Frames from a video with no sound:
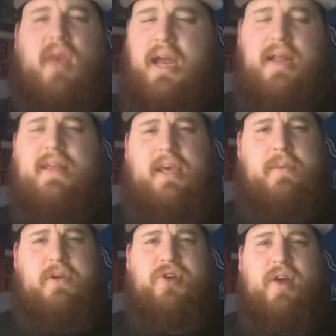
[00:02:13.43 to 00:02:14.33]
I didn't think
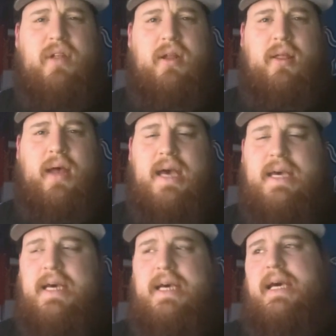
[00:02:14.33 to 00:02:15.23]
he'd be drafted this high,
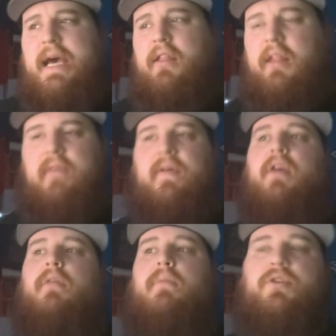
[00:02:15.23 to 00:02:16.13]
and Steve
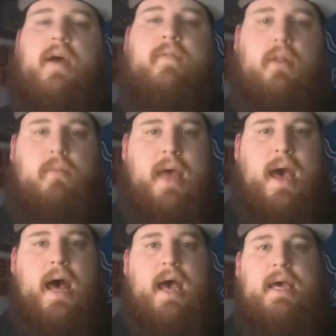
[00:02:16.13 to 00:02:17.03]
Yzerman drafted him
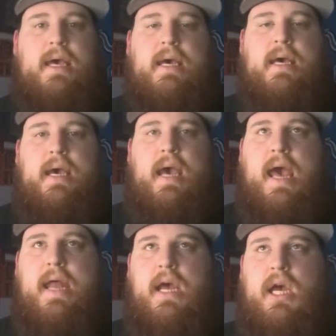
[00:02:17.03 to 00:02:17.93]
that high.
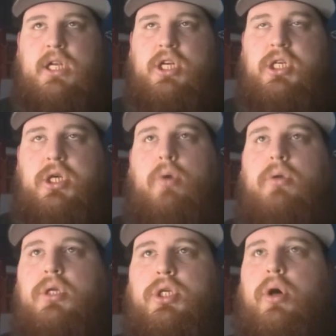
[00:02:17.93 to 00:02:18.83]
It just
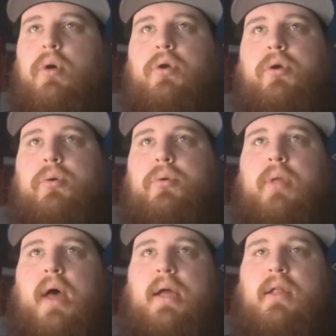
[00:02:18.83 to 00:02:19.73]
goes to show
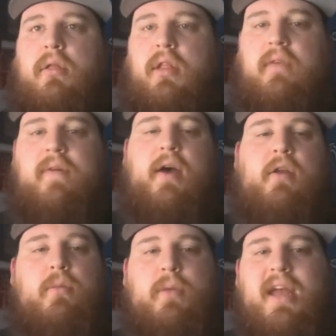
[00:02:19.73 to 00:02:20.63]
you that Steve
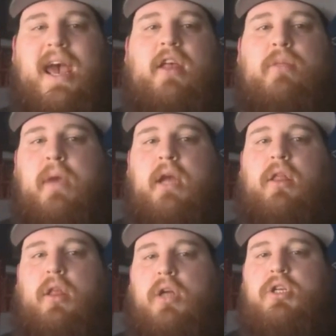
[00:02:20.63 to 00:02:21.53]
Yzerman has made
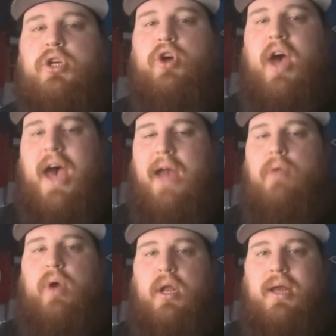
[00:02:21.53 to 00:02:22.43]
such a
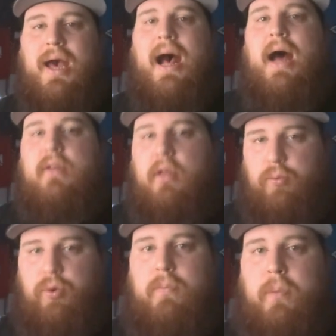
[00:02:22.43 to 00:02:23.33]
headwind on this
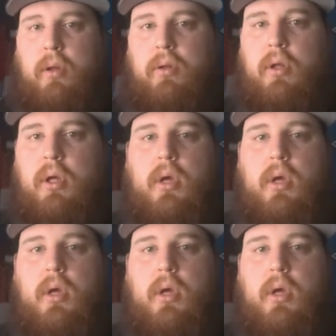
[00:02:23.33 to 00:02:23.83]
rebuild.